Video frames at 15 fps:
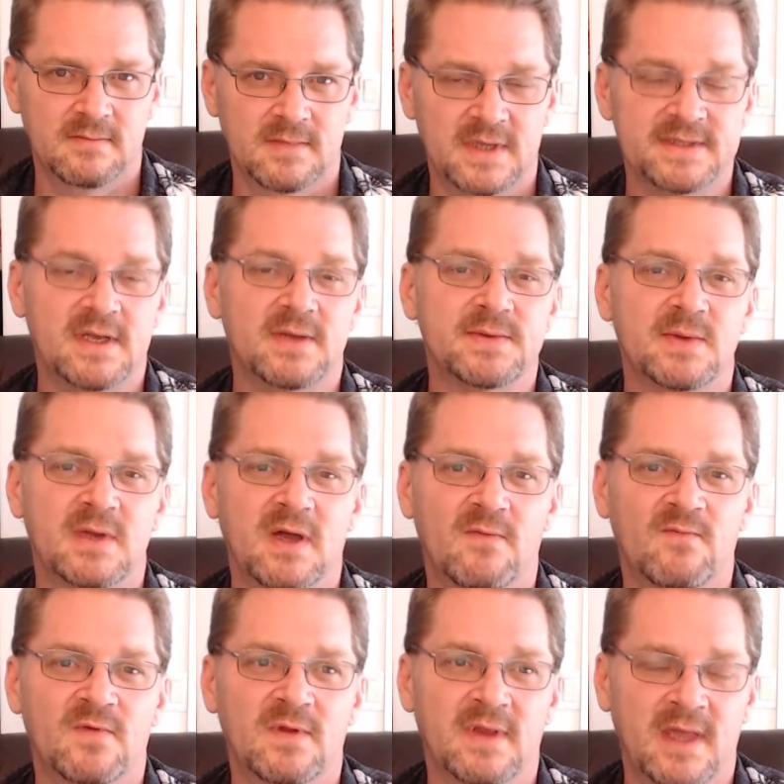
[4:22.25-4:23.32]
It's also
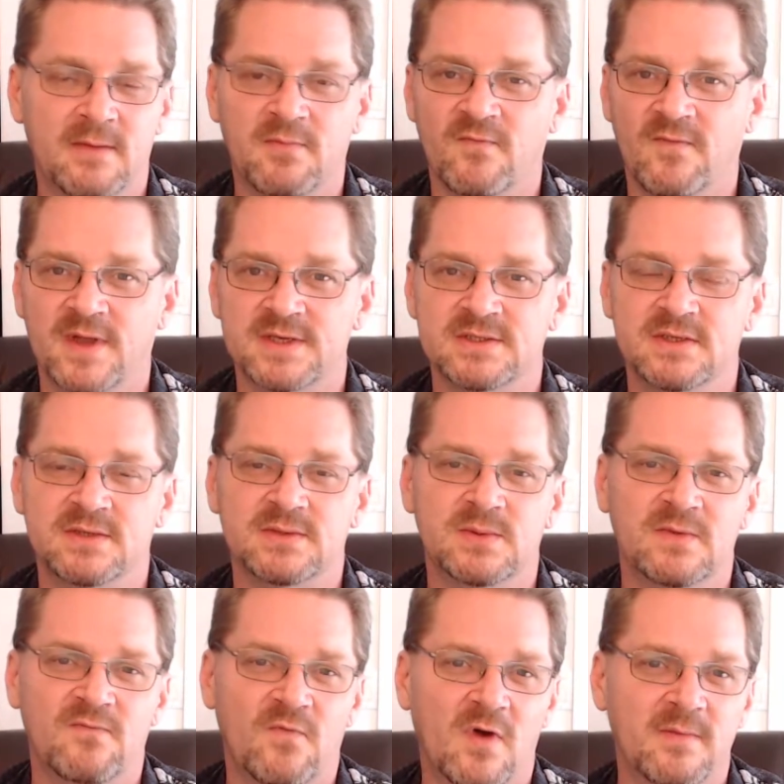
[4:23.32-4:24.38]
helpful and professional to
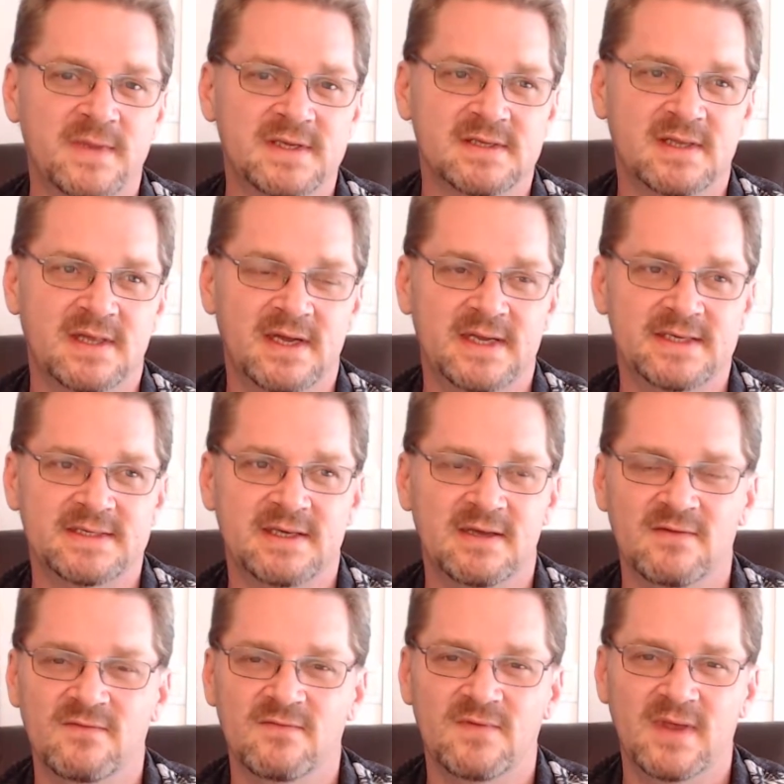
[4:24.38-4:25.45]
inform these clients
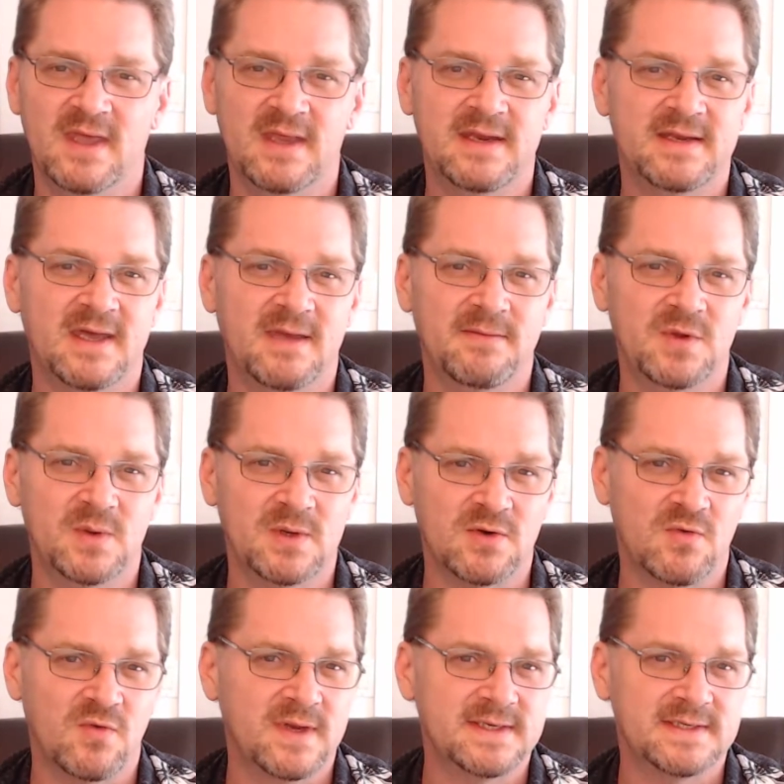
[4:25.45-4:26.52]
of any time you
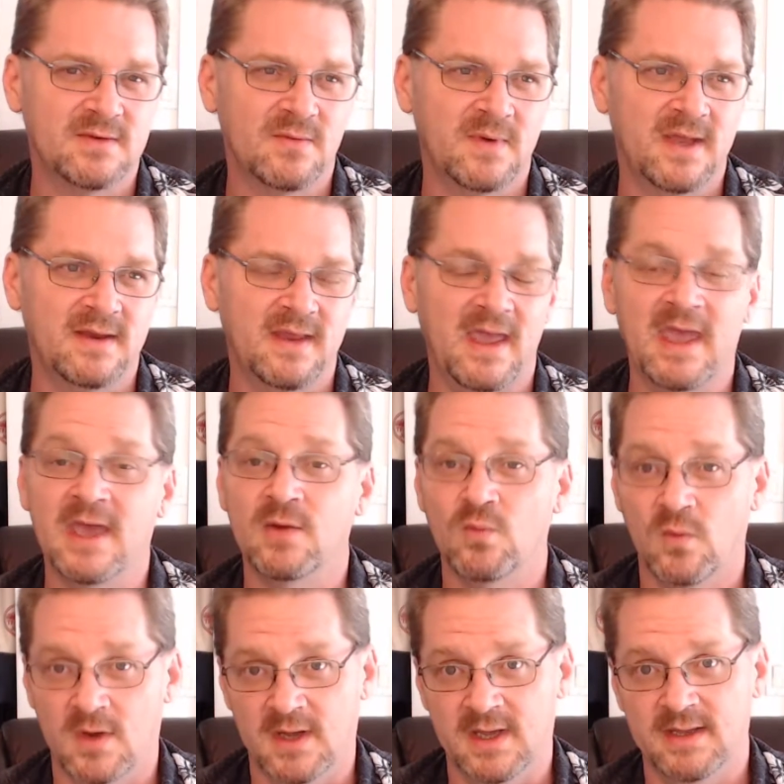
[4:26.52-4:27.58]
increase the rate and
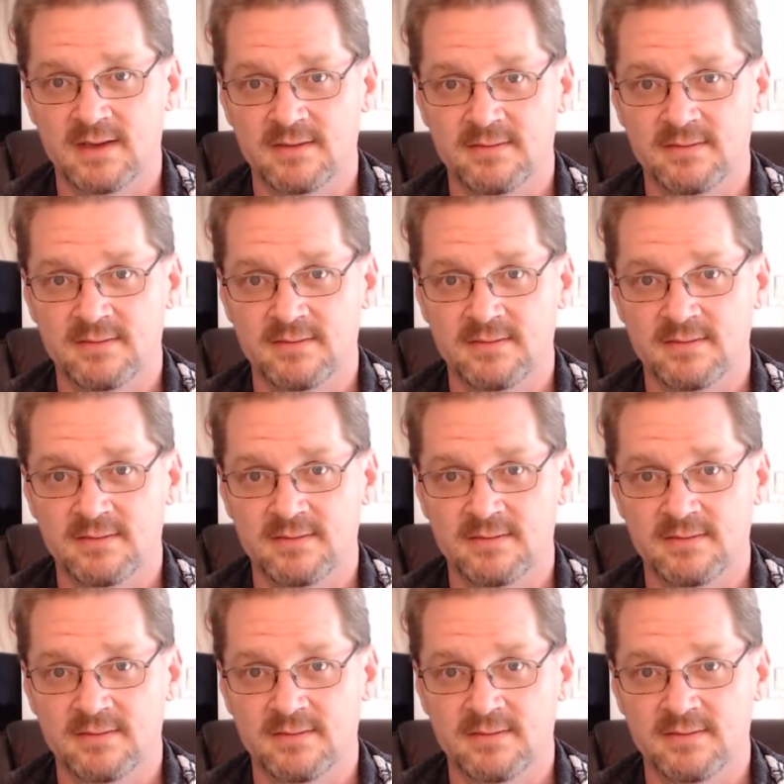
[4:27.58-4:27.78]
why.